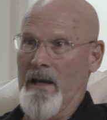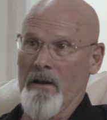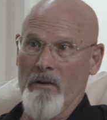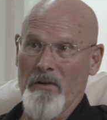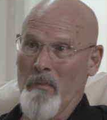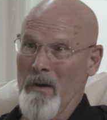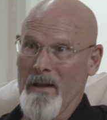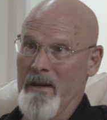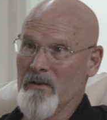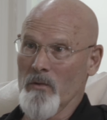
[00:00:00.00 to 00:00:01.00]
out on the
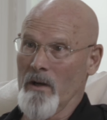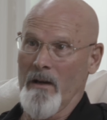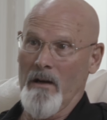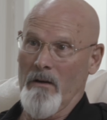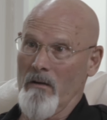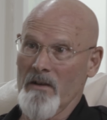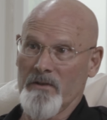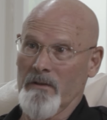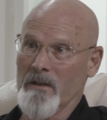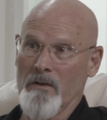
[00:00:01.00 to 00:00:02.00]
plains when I got
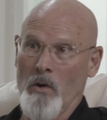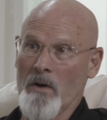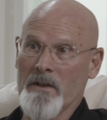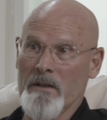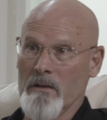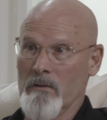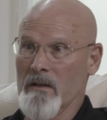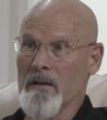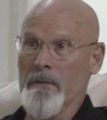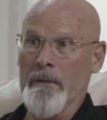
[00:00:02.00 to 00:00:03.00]
across into North
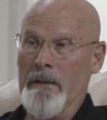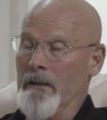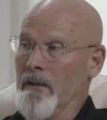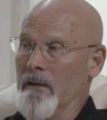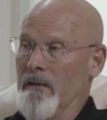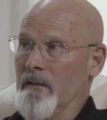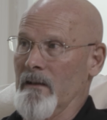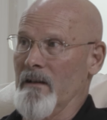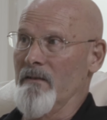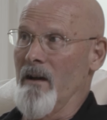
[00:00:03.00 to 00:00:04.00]
Dakota and
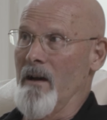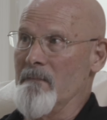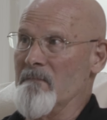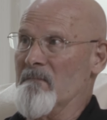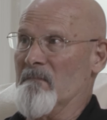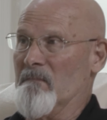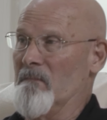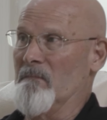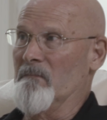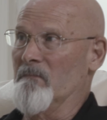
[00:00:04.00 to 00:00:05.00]
I thought,
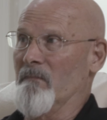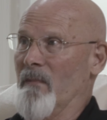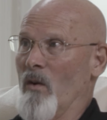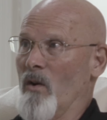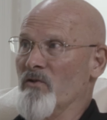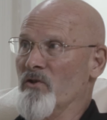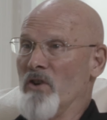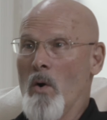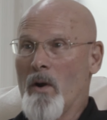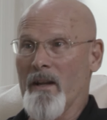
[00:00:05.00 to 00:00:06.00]

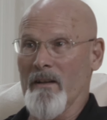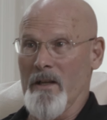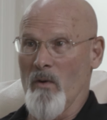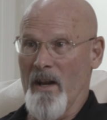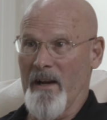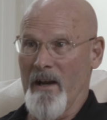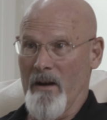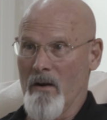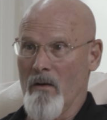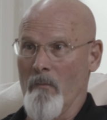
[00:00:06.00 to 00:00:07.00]
jokingly, when I
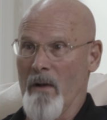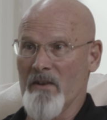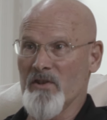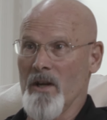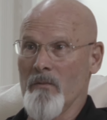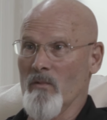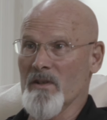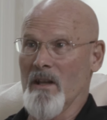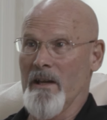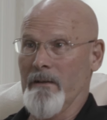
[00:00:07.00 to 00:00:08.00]
got home, my son
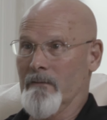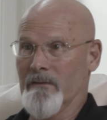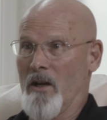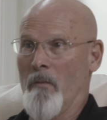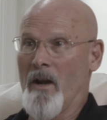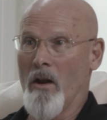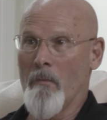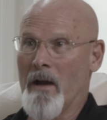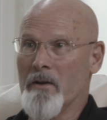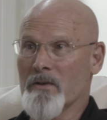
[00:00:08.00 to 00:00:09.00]
was like, Tell me all
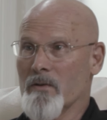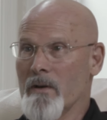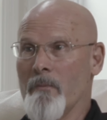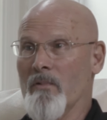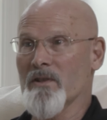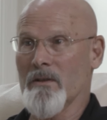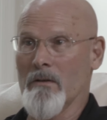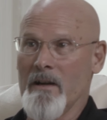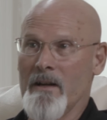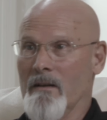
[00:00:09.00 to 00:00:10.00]
about your trip. Was it
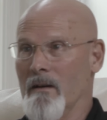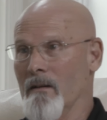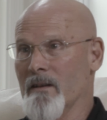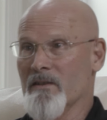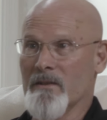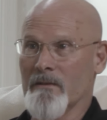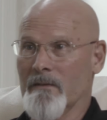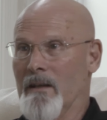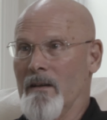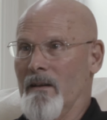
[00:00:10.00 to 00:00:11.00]
great and all this?
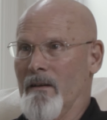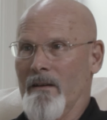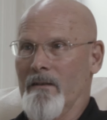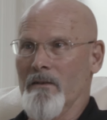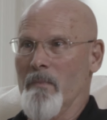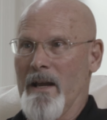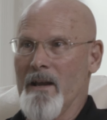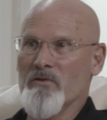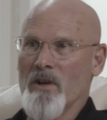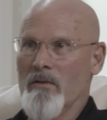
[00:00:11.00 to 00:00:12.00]
And the
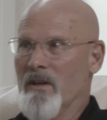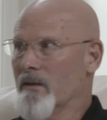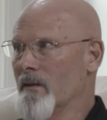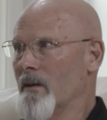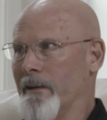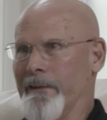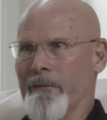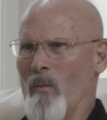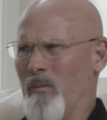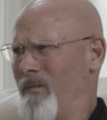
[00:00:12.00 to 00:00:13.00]
banjo you took,
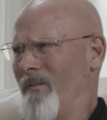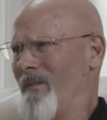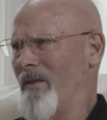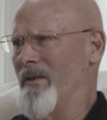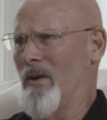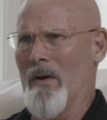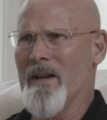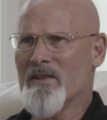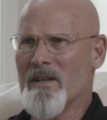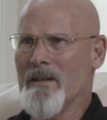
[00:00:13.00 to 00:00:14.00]
and are you
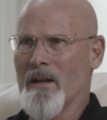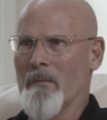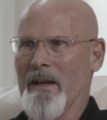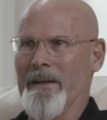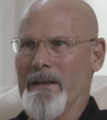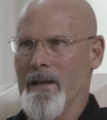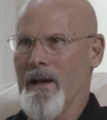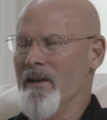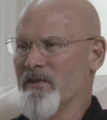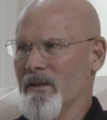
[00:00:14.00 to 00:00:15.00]
crazy? And I'm like,
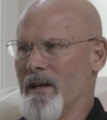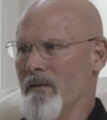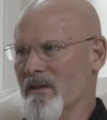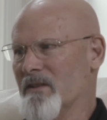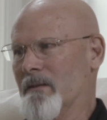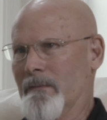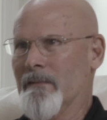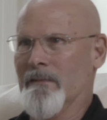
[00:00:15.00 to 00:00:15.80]
Yeah. I said, That was